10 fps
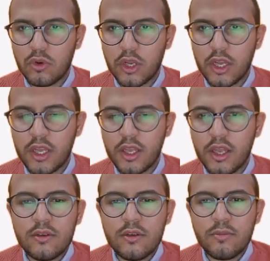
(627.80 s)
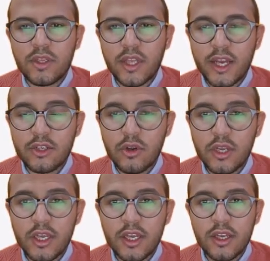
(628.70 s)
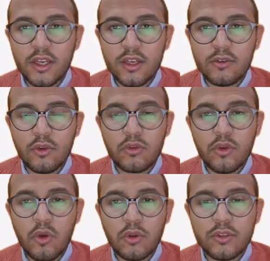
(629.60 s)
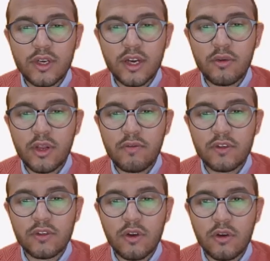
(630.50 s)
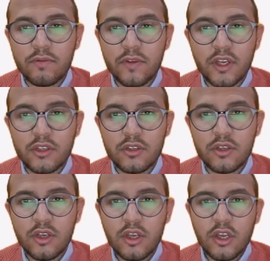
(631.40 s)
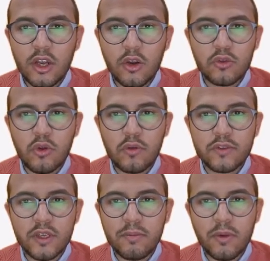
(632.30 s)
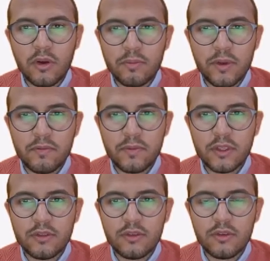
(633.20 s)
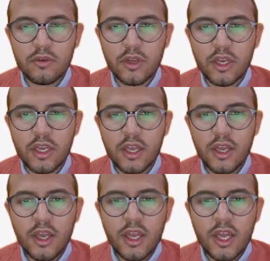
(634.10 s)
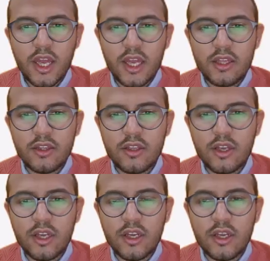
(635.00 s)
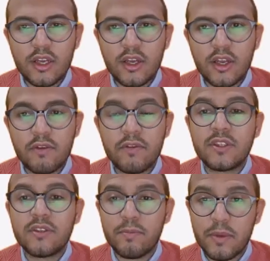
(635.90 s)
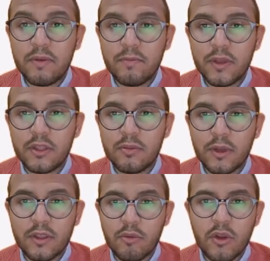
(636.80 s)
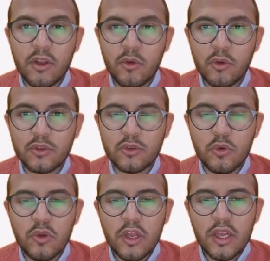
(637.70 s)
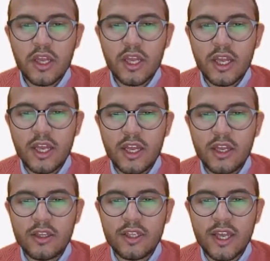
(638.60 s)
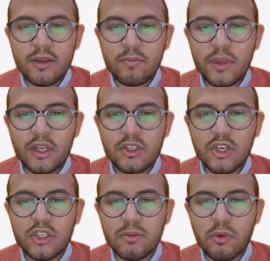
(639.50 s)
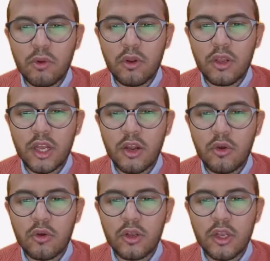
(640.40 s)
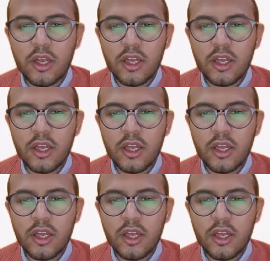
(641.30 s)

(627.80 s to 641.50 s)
Okay, but actually, not all the ground levels are finished. Not all of them are pavement. Okay, and if it's pavement, by the way, also it can be changeable along